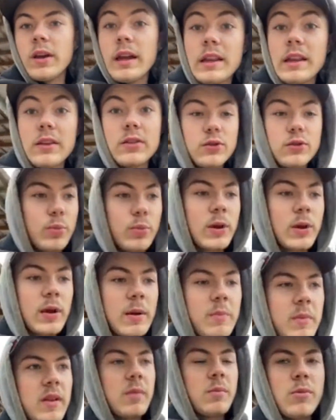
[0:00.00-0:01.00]
got the Super
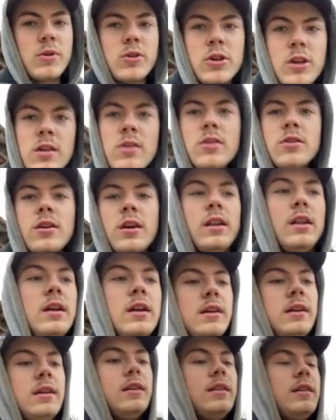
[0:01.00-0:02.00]
M in the machine
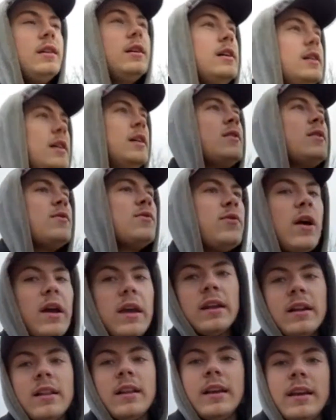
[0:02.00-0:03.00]
shed.
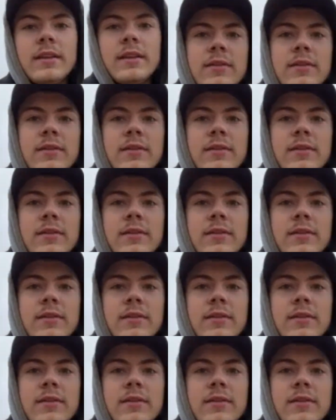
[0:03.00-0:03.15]
Finally,